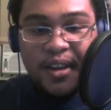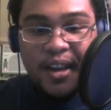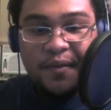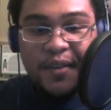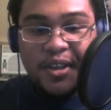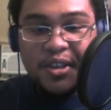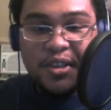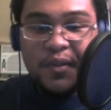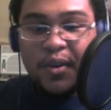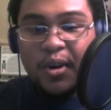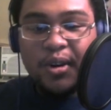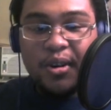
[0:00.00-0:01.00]
It features
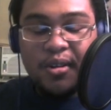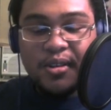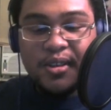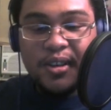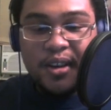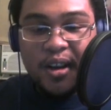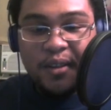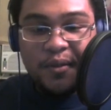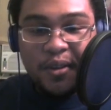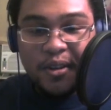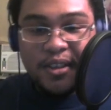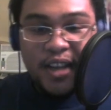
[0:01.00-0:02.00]
4 girls in
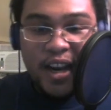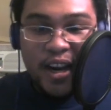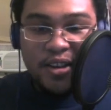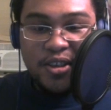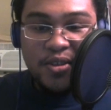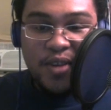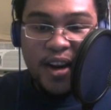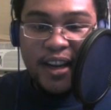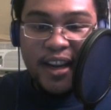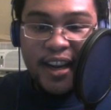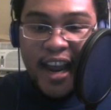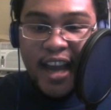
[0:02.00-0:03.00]
colorful attire
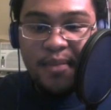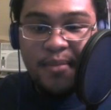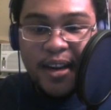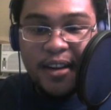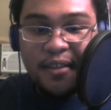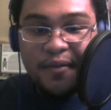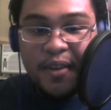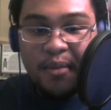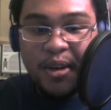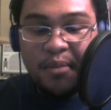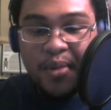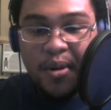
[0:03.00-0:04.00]
striking animated
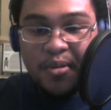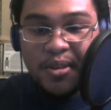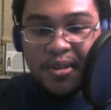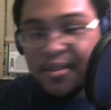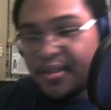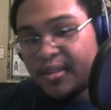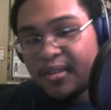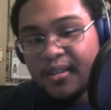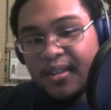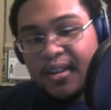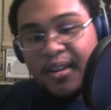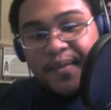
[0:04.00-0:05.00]
feminine poses.
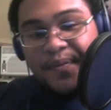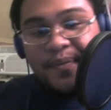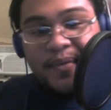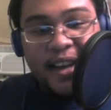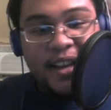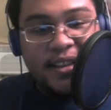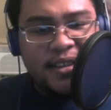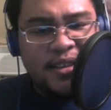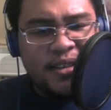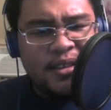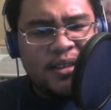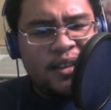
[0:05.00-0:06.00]

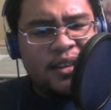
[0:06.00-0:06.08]
It's